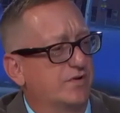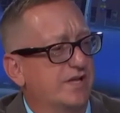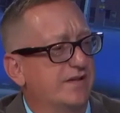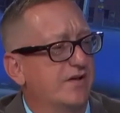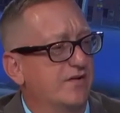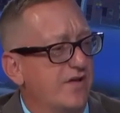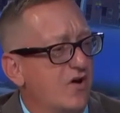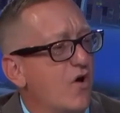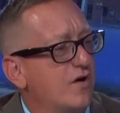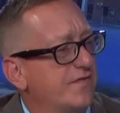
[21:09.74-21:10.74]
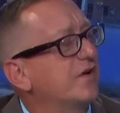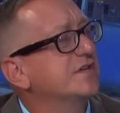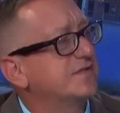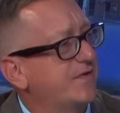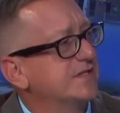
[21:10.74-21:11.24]
are getting there, and there are there
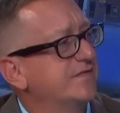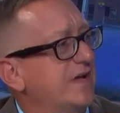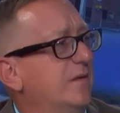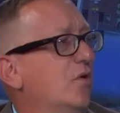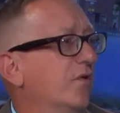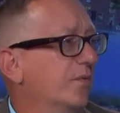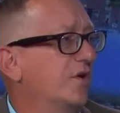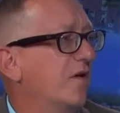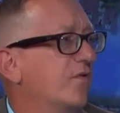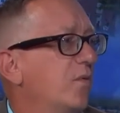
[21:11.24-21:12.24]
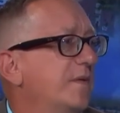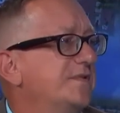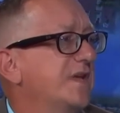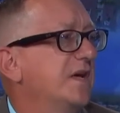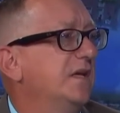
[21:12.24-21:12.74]
is funds available. The Recover
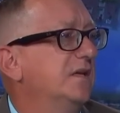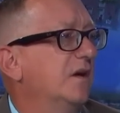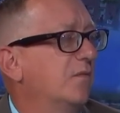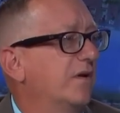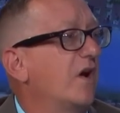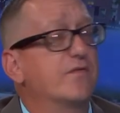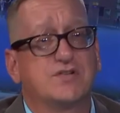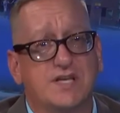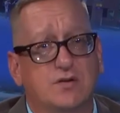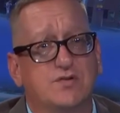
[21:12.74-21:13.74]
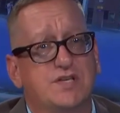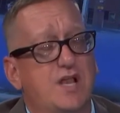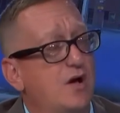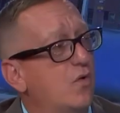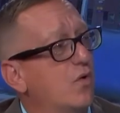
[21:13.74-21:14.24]
website, uh,
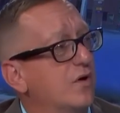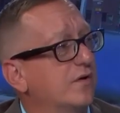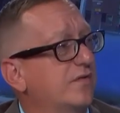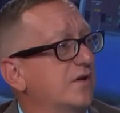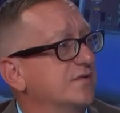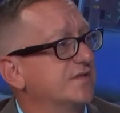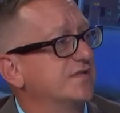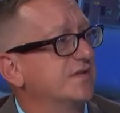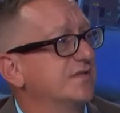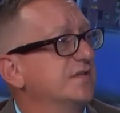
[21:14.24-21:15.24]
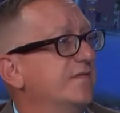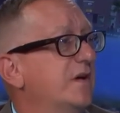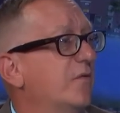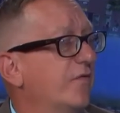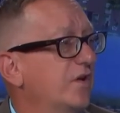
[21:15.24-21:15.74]
recoverstlucie.org. There's assistance
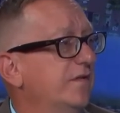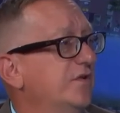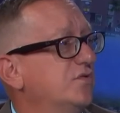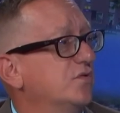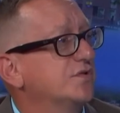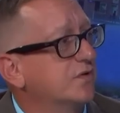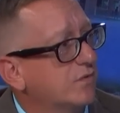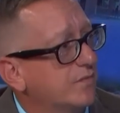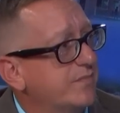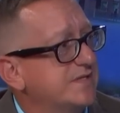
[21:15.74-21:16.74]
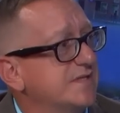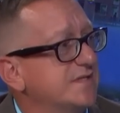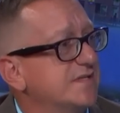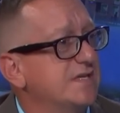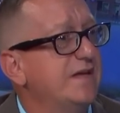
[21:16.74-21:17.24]
available for individuals and
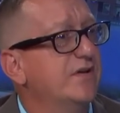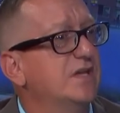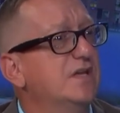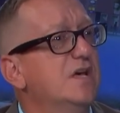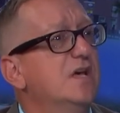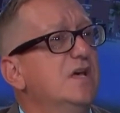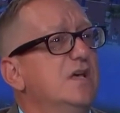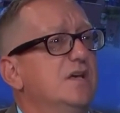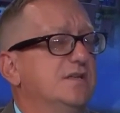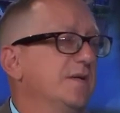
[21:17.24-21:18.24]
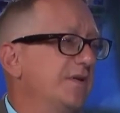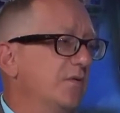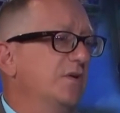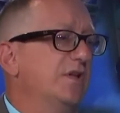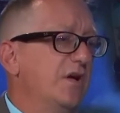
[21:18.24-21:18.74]
businesses, even something,
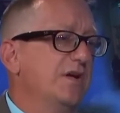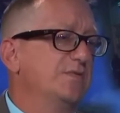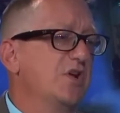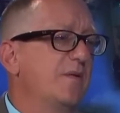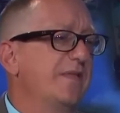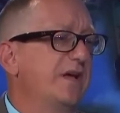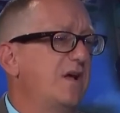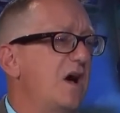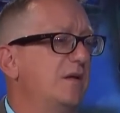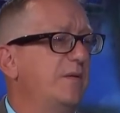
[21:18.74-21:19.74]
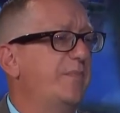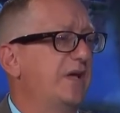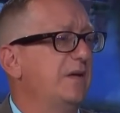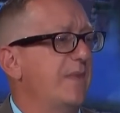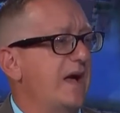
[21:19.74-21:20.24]
you know, as we talk about the economy
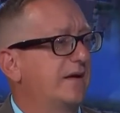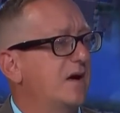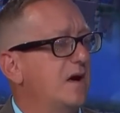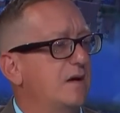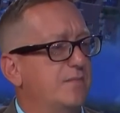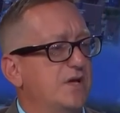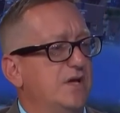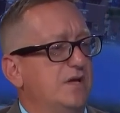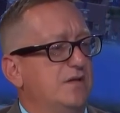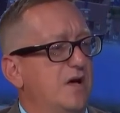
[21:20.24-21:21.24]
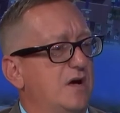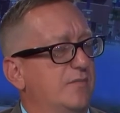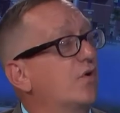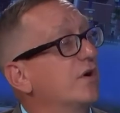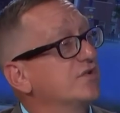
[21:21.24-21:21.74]
picking back up,
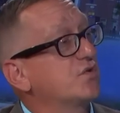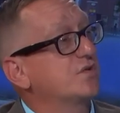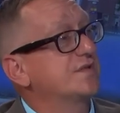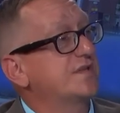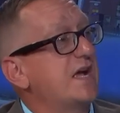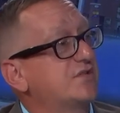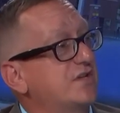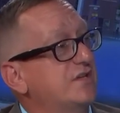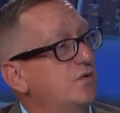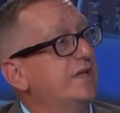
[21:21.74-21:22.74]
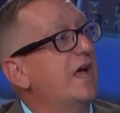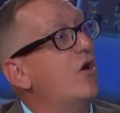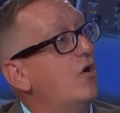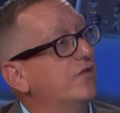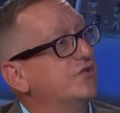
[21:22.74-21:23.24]
um, career sources actually doing
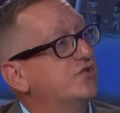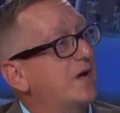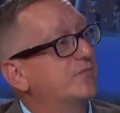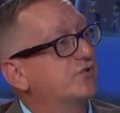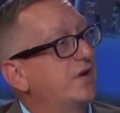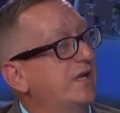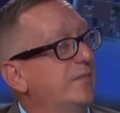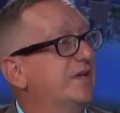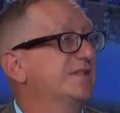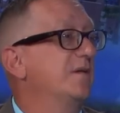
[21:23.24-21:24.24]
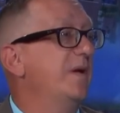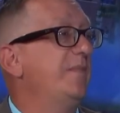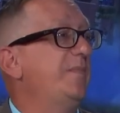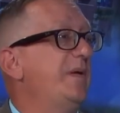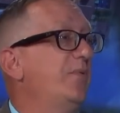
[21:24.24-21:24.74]
now on the job training because there may
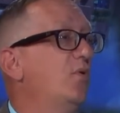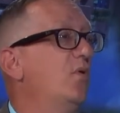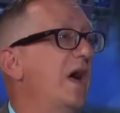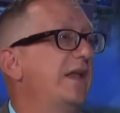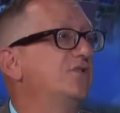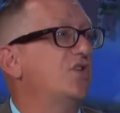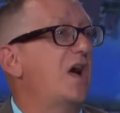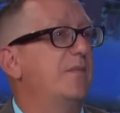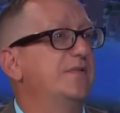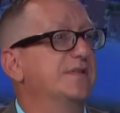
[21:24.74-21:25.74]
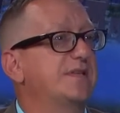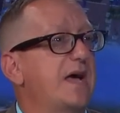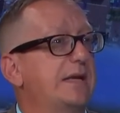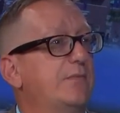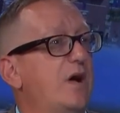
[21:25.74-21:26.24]
be people mm-hmm. who had a job and
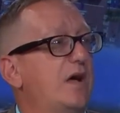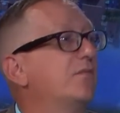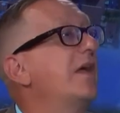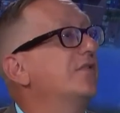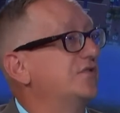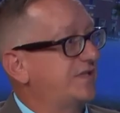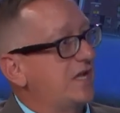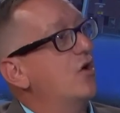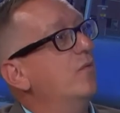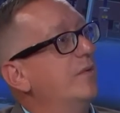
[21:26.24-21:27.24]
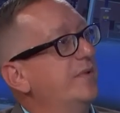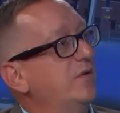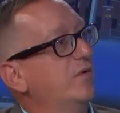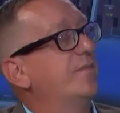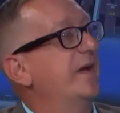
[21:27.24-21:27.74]
decided, well, I'd rather stay home and be
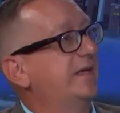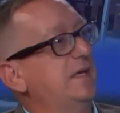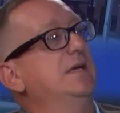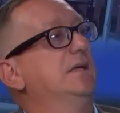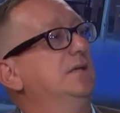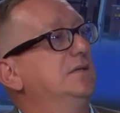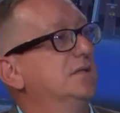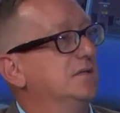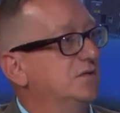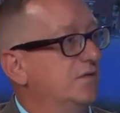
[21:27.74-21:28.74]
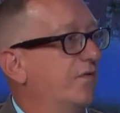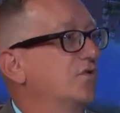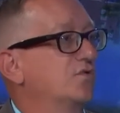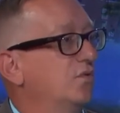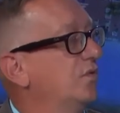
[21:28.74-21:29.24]
with my kid, do
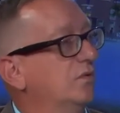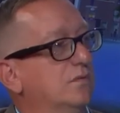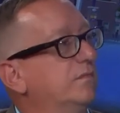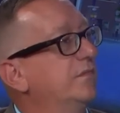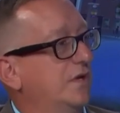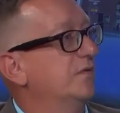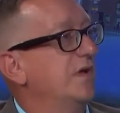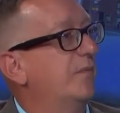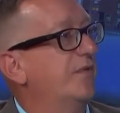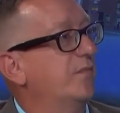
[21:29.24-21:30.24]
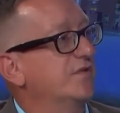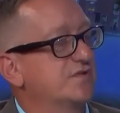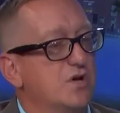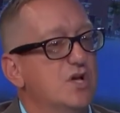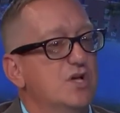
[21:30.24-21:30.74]
virtual, you know, help them with
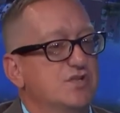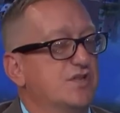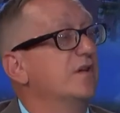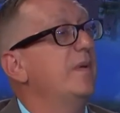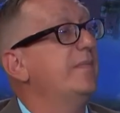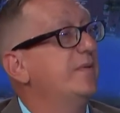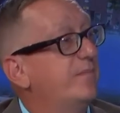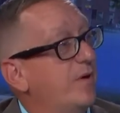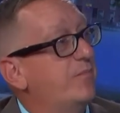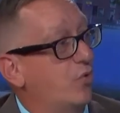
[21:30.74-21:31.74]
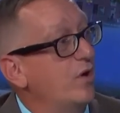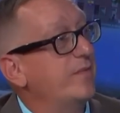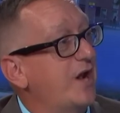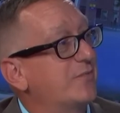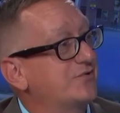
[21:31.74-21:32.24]
the. So there may be
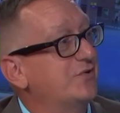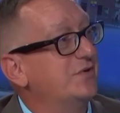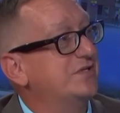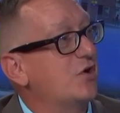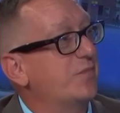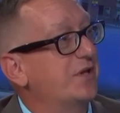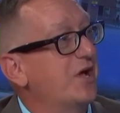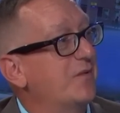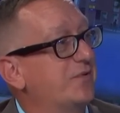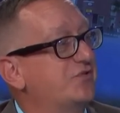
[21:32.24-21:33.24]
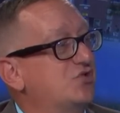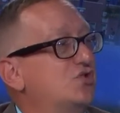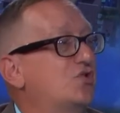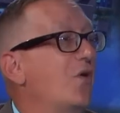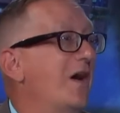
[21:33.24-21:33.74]
employment opportunities opening up, but
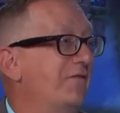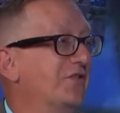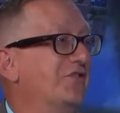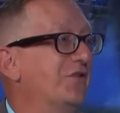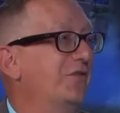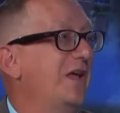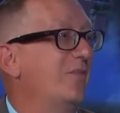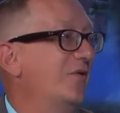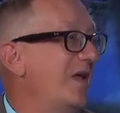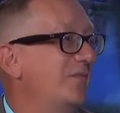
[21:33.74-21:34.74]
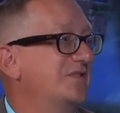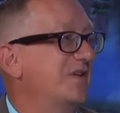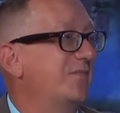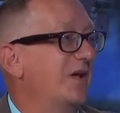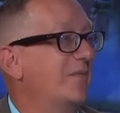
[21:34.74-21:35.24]
just don't have the skilled labor. And that was
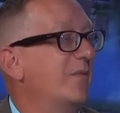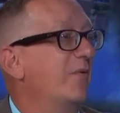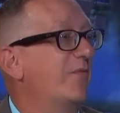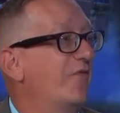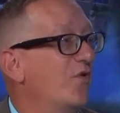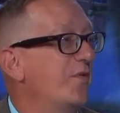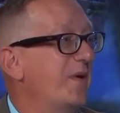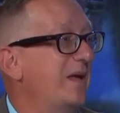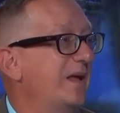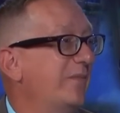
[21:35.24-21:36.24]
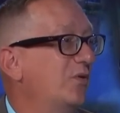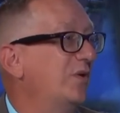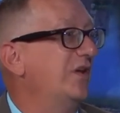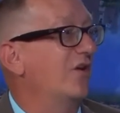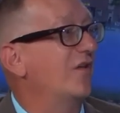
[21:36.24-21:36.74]
something I remember before the pandemic
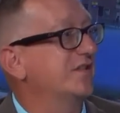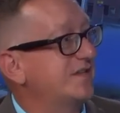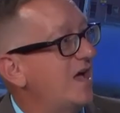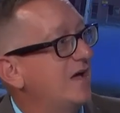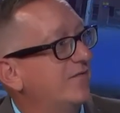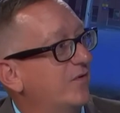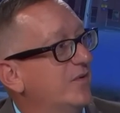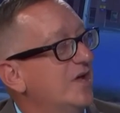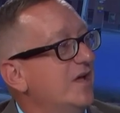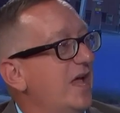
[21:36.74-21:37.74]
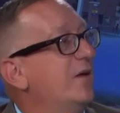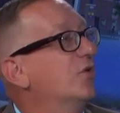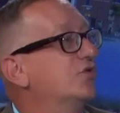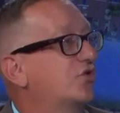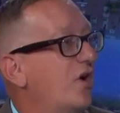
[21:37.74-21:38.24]
we'd right. hear all the time from
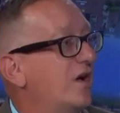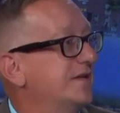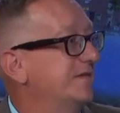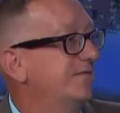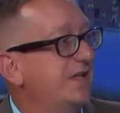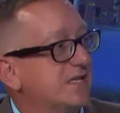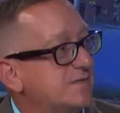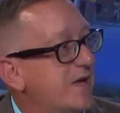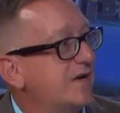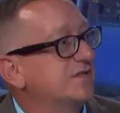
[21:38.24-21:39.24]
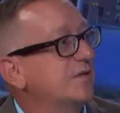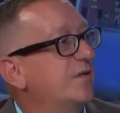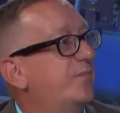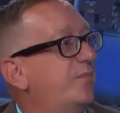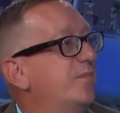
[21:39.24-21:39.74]
A1 Truss and Phoenix mm-hmm. Metal, some
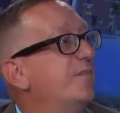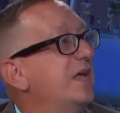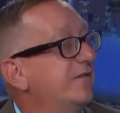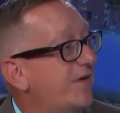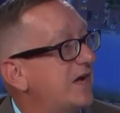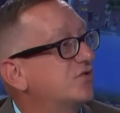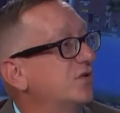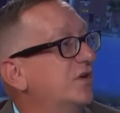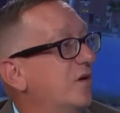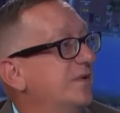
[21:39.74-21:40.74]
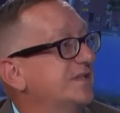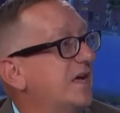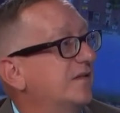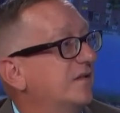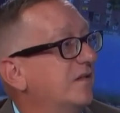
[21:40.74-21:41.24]
of the manufacturing companies
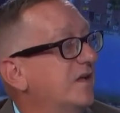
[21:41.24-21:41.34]
out at the